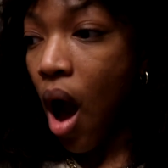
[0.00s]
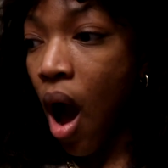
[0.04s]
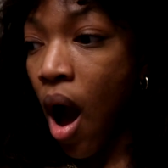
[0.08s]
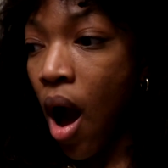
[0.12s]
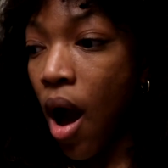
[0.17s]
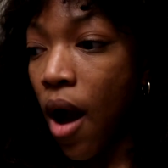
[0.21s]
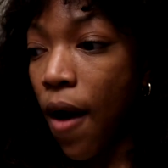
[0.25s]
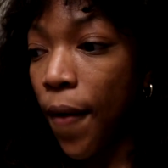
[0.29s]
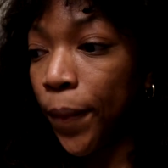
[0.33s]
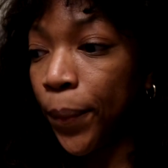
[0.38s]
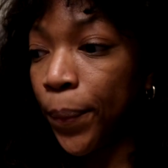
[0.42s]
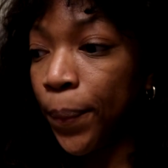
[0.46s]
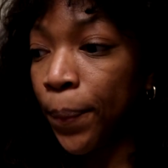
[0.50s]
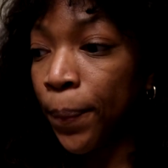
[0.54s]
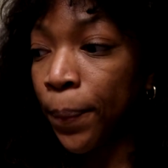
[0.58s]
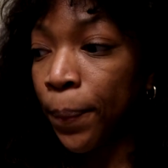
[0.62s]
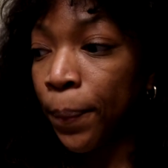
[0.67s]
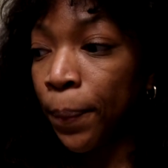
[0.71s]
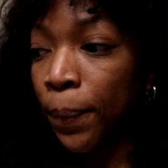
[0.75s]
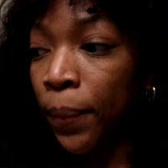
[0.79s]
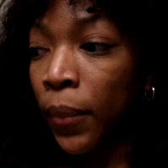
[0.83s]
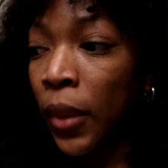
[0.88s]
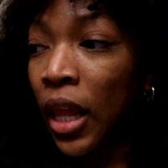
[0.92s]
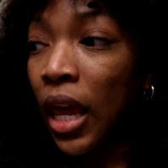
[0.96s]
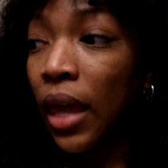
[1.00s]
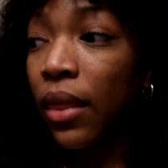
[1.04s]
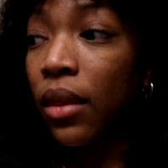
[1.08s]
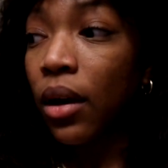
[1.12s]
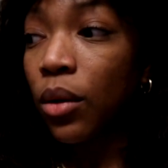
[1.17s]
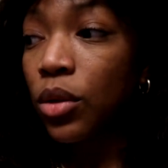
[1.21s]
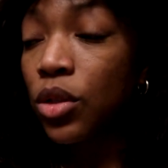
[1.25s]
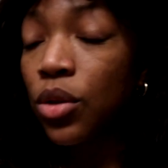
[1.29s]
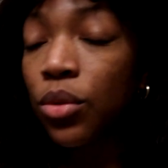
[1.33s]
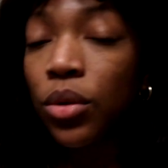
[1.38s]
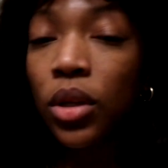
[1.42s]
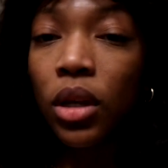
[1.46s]
Um, and
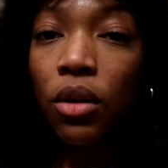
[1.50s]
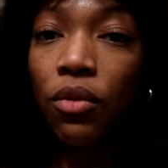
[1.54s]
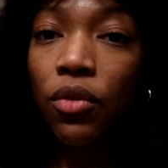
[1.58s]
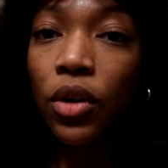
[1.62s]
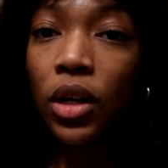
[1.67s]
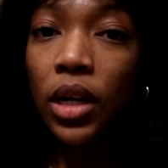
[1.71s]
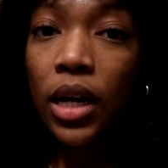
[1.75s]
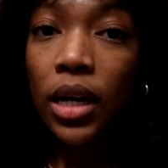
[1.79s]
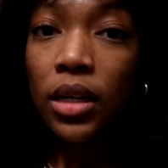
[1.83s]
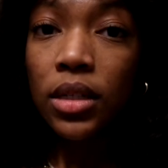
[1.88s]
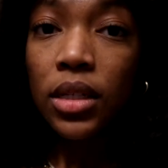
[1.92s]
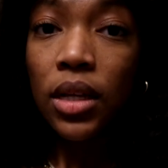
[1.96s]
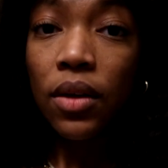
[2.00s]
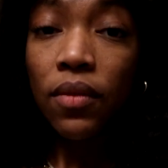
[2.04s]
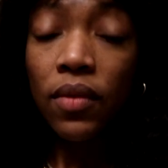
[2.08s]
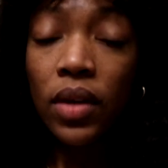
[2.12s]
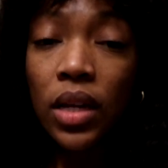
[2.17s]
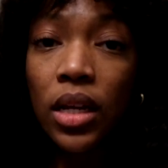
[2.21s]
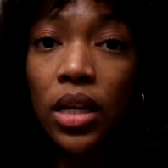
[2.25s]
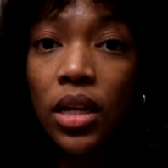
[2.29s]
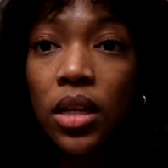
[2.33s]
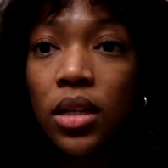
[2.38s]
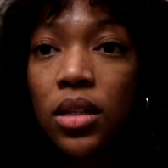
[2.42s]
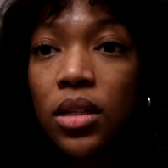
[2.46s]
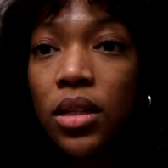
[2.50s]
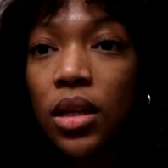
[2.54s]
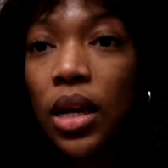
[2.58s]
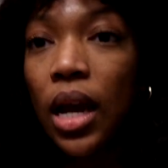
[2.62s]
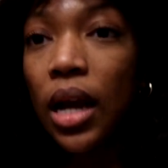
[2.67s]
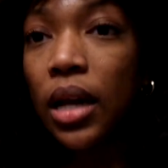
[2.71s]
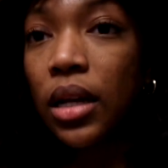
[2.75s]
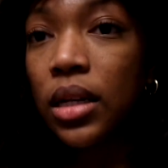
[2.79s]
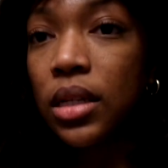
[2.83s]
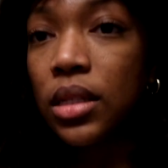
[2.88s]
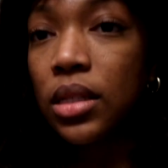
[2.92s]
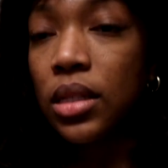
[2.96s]
that was a really fun activity to
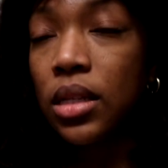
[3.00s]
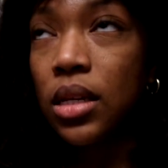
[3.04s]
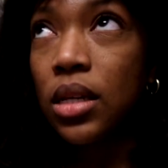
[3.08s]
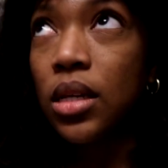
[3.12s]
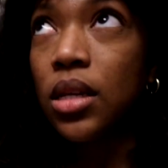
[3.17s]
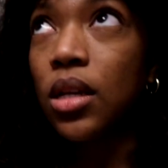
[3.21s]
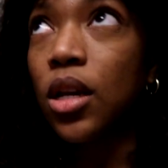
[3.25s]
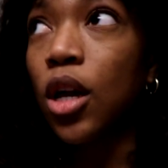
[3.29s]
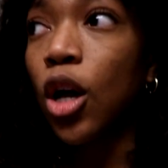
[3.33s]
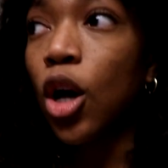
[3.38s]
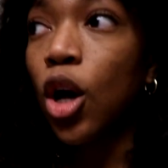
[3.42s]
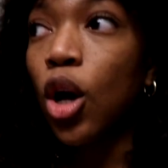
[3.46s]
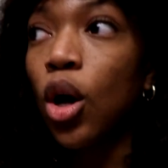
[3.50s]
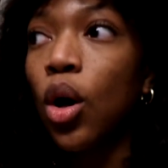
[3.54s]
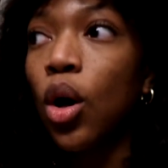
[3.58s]
kind of see